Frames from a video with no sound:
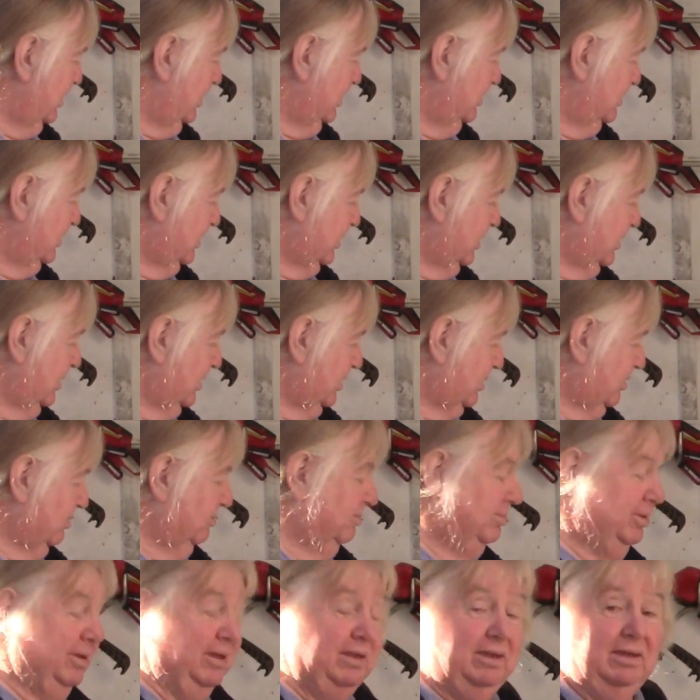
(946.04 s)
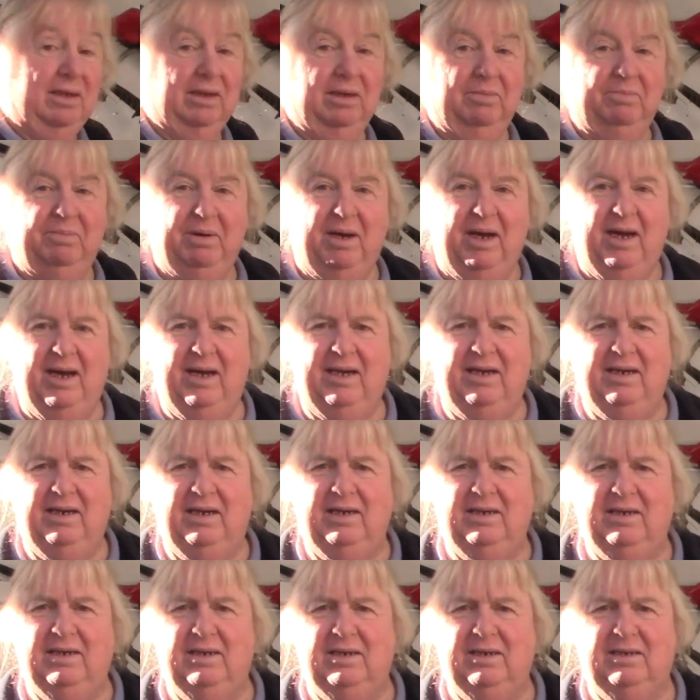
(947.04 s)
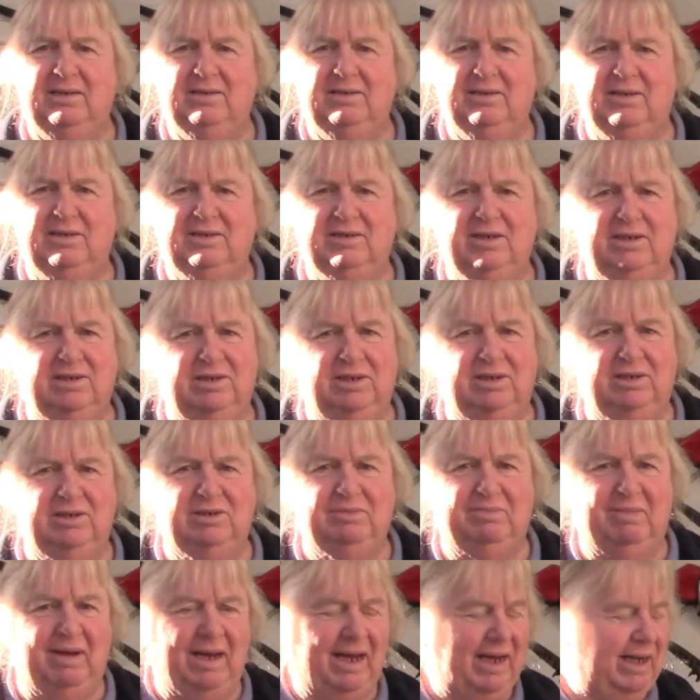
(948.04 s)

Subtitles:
Need to get it completely apart. Decisions